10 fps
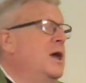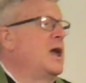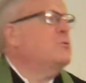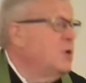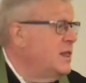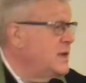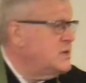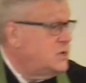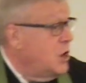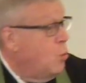And really,
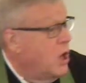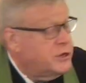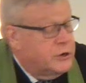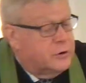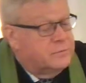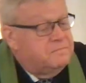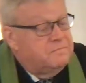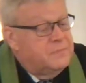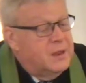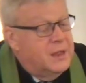it's no wonder
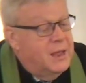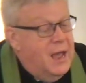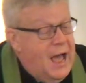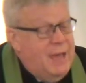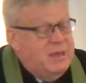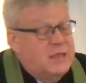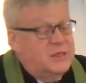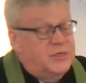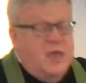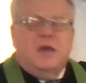I mean,
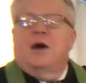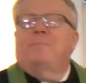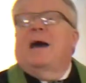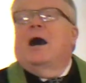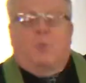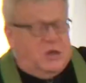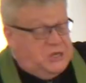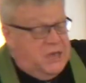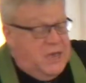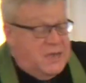think about what
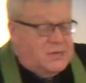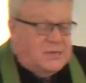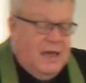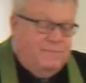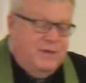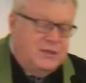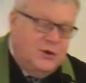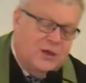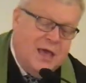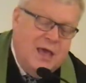Jesus had been
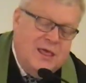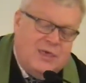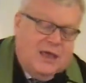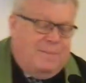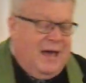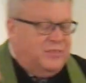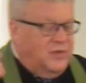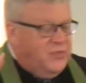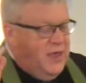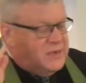doing. Think about the
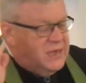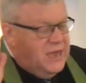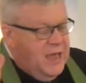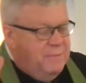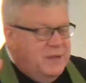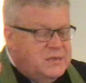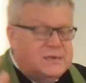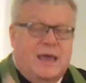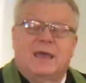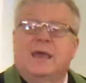things he had been
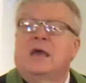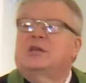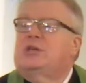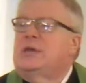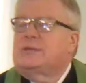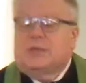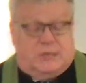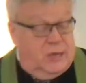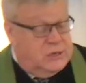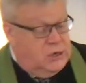saying. Jesus
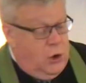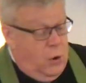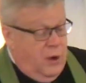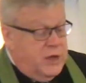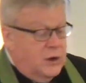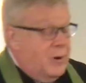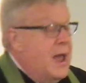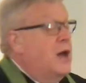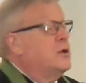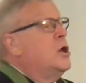is going
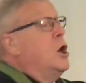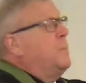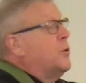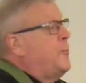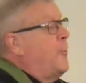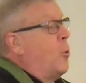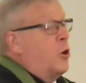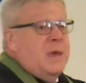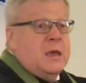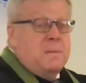around
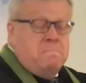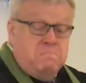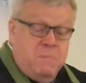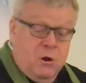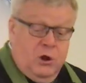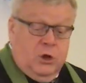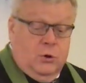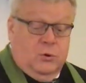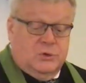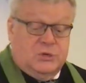performing
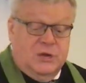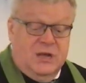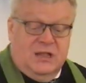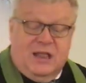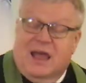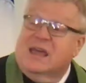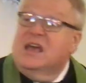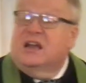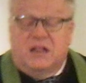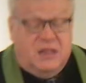miracles like
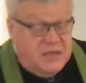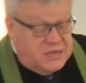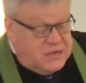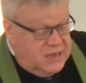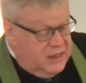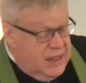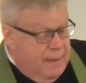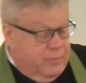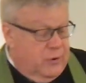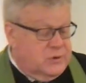cleansing
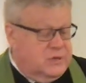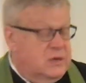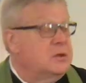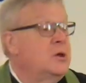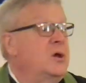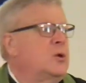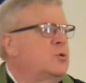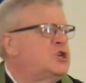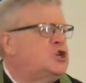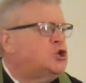lepers and
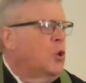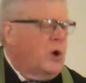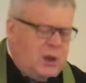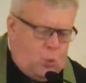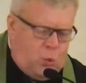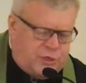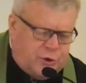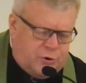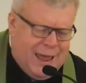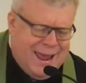restoring
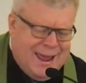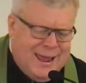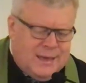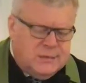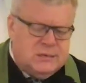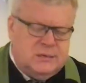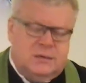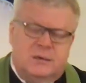withered hands.